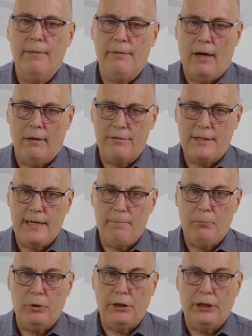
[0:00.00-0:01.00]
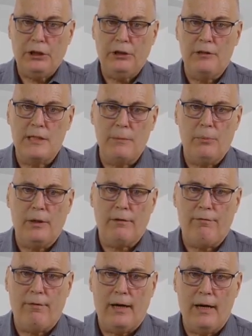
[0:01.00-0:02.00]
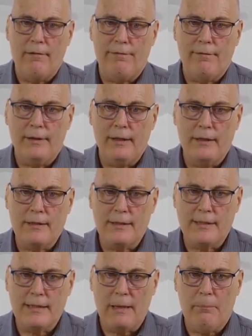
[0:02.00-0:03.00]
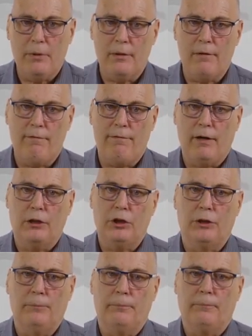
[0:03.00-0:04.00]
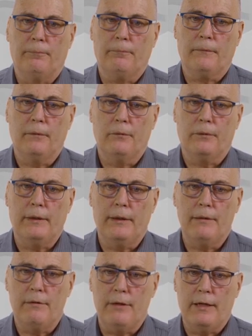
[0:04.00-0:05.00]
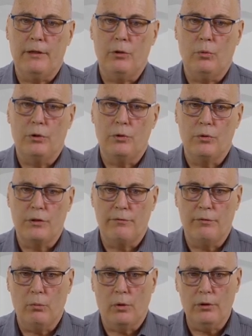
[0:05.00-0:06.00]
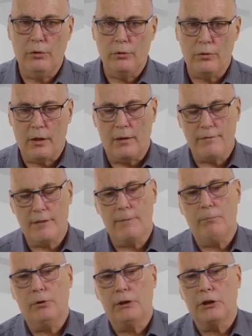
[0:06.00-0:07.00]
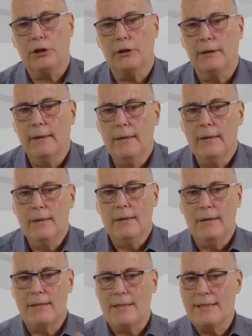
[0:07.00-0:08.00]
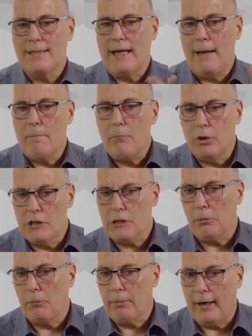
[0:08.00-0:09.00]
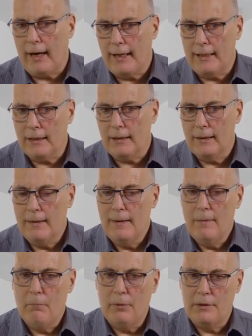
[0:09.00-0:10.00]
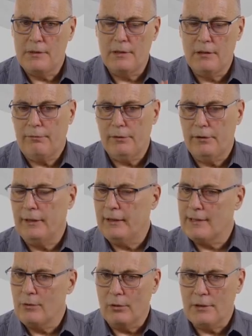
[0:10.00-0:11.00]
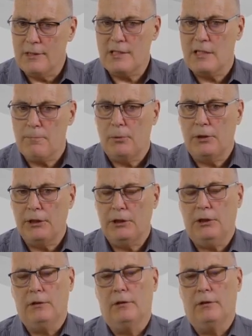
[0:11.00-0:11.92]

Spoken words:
Out-of-step protection in CPROTEC 5 is a separate function, okay, that you would use. If you want to use out-of-step protection, it's the same principle behind it, but it's a different thing. It's not distance protection.